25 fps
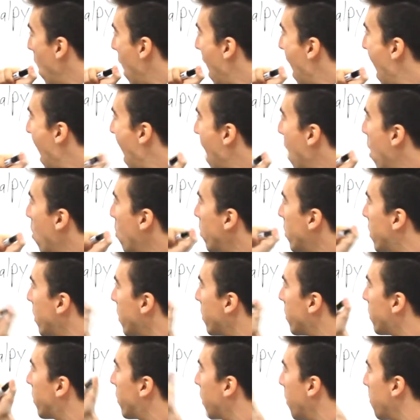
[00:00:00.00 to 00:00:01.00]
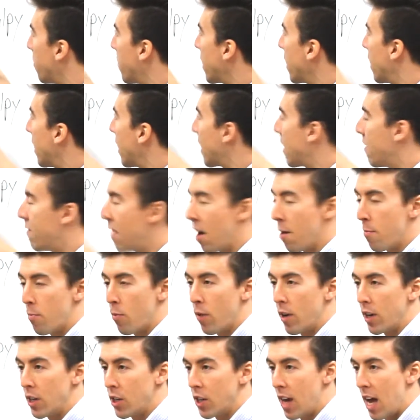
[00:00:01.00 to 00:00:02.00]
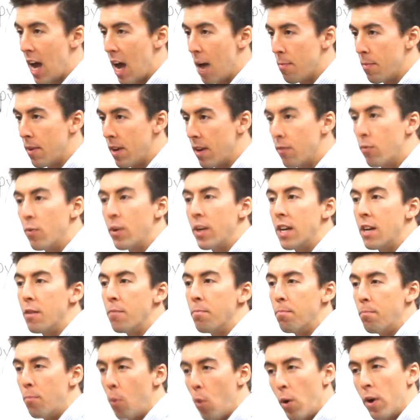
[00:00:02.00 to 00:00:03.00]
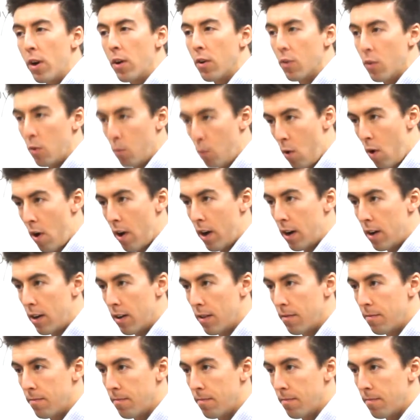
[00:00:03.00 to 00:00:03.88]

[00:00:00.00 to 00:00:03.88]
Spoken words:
how does something like evaporation happen if we didn't boil the water?